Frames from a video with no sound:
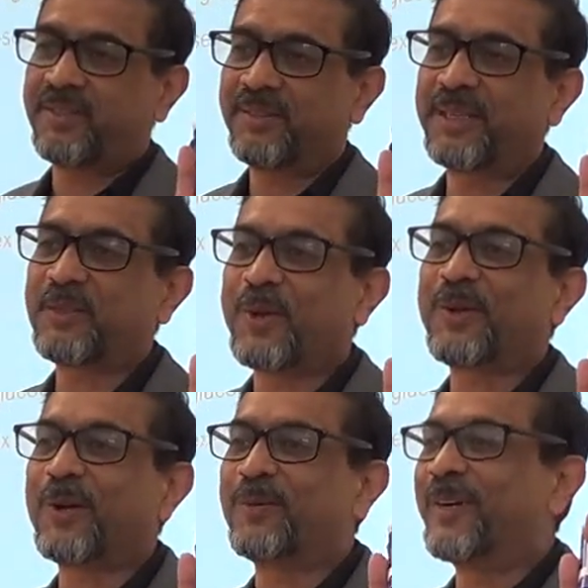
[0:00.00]
That's why
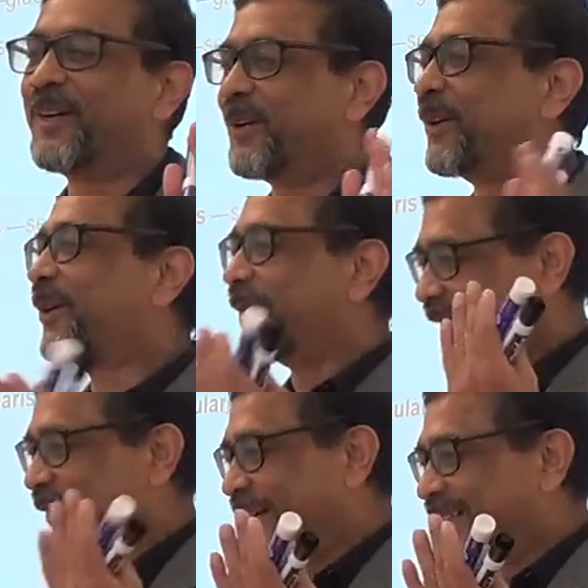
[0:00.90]
called
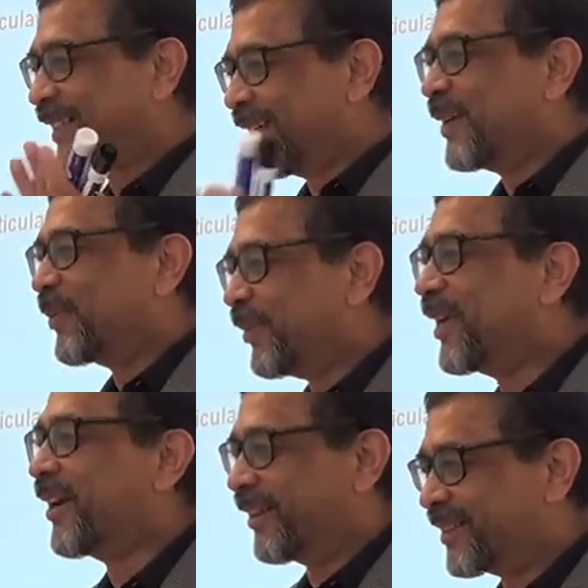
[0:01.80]
mineralocorticoids.
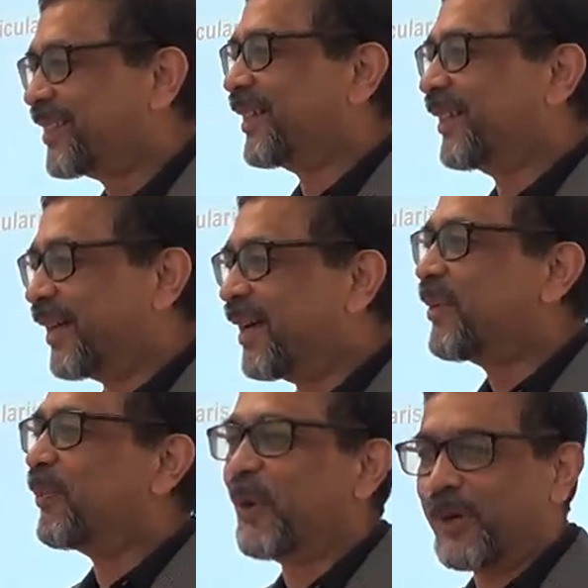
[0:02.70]
Minerals in the
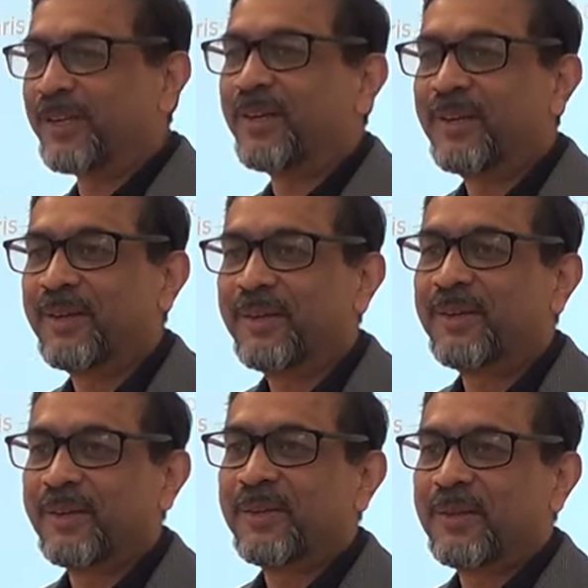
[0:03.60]
body.
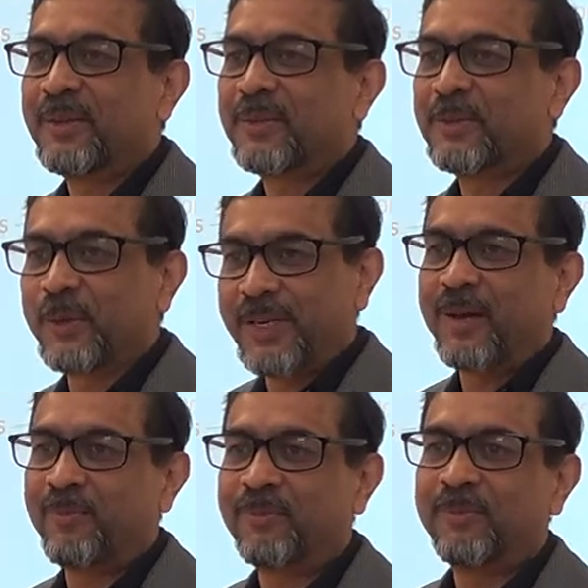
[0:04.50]

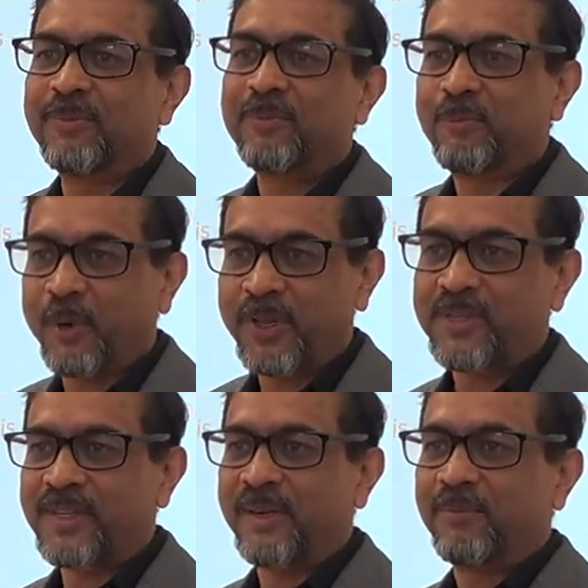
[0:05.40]
Sodium,
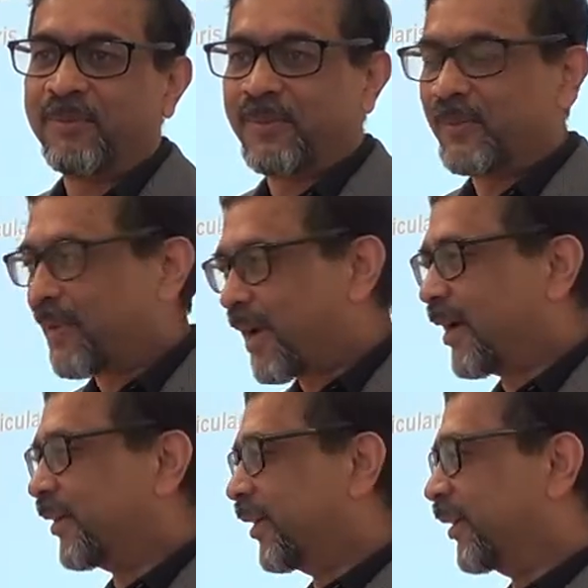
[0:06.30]
potassium,
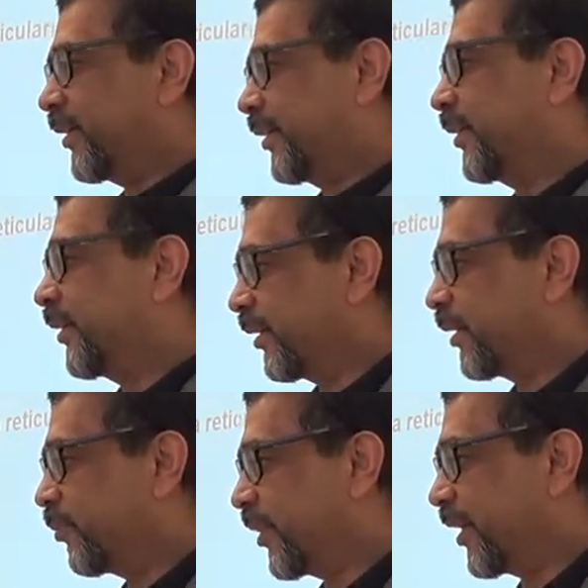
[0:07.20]
other
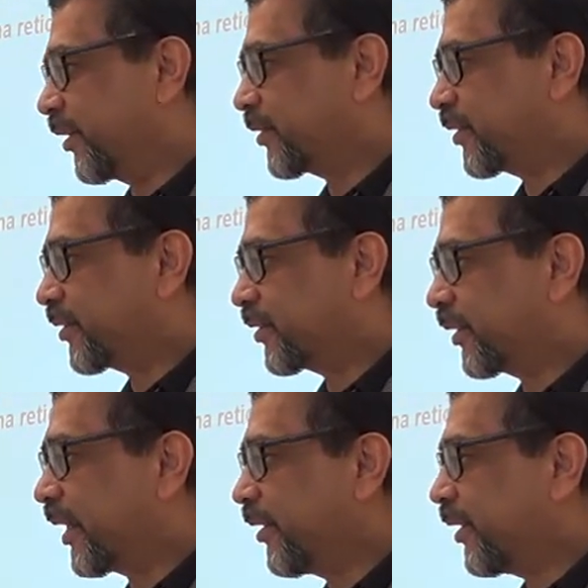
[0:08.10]
minerals. Okay?